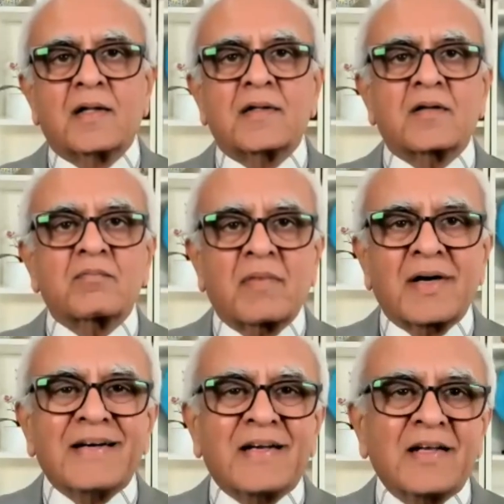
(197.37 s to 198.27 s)
that
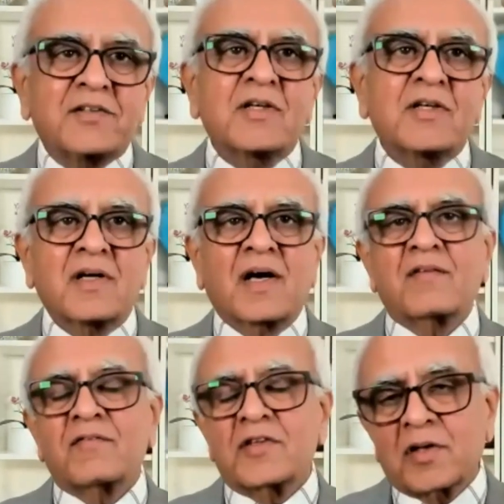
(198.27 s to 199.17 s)
meditation
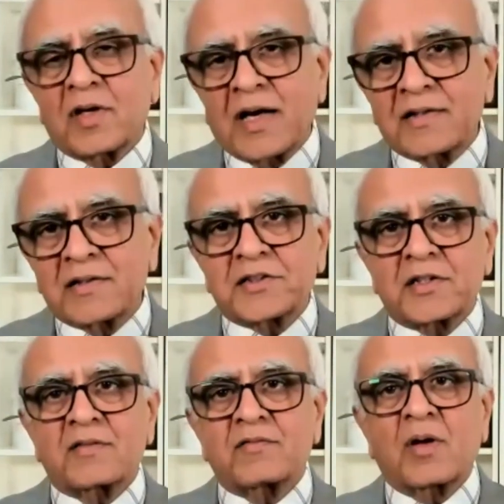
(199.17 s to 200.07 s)
and
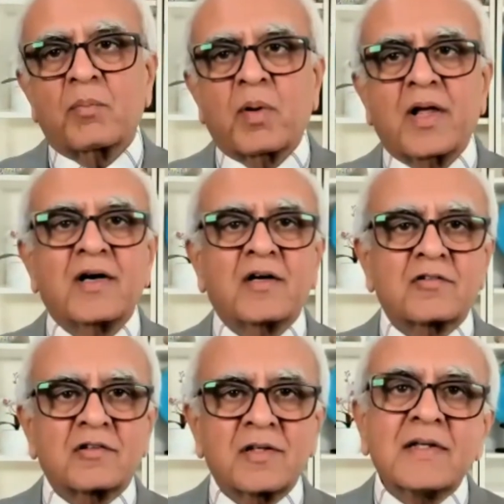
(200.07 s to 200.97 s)
visualization will play a
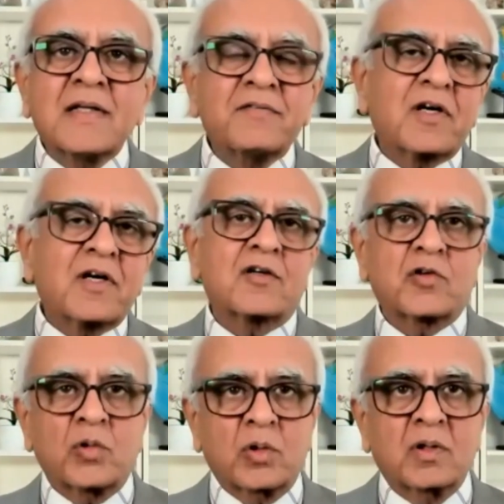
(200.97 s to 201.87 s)
significant
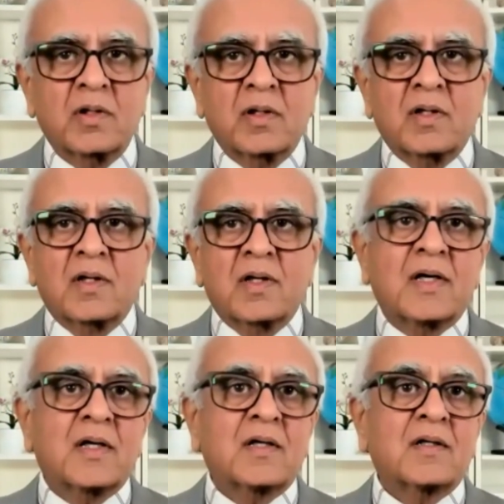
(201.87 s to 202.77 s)
role
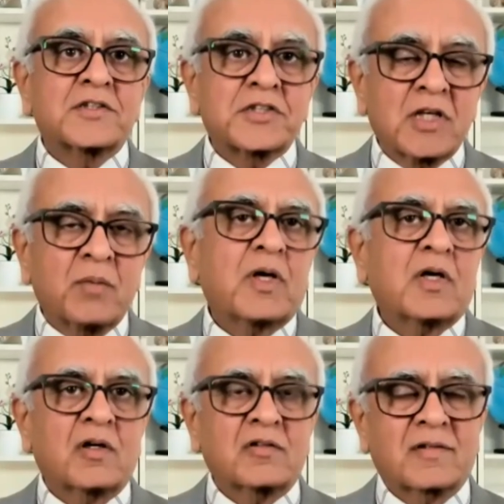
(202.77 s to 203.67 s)
in shaping
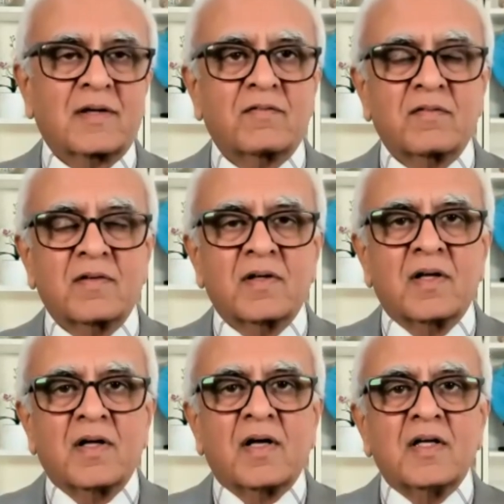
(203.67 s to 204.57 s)
yourself.
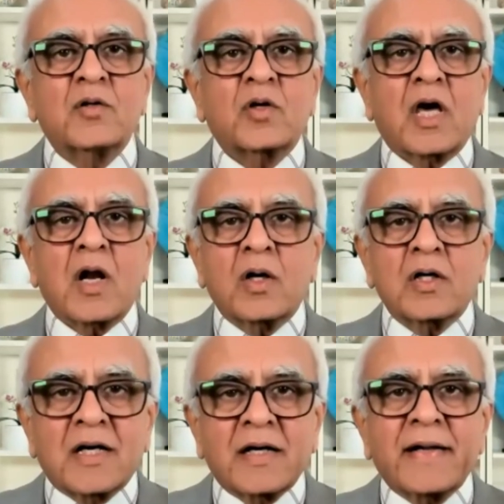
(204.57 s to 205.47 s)
You
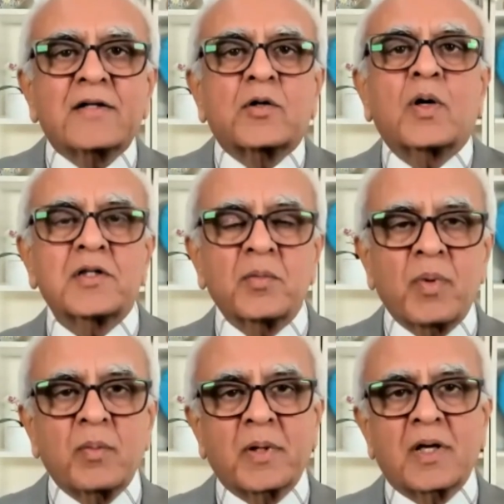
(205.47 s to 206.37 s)
cannot connect to other
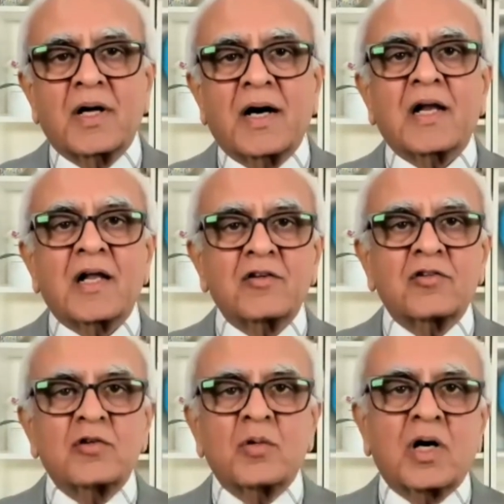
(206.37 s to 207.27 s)
people
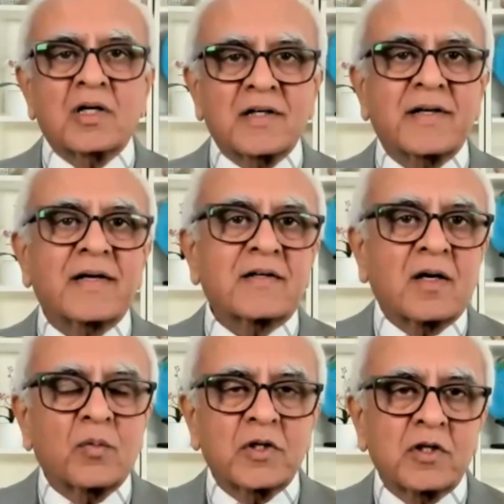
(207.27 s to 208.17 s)
unless you are
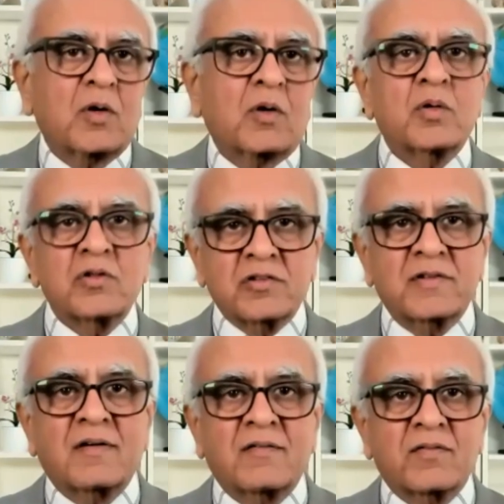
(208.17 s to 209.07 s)
connected with your own
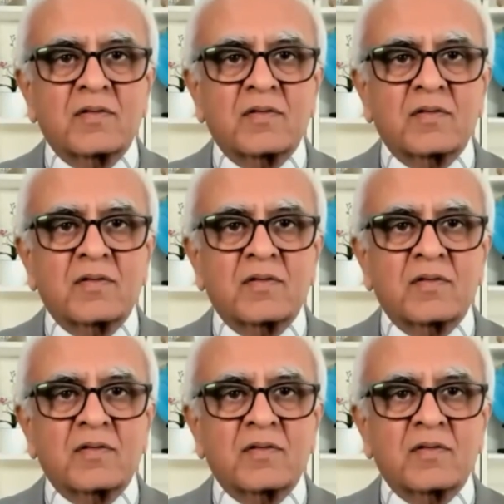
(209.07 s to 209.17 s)
self.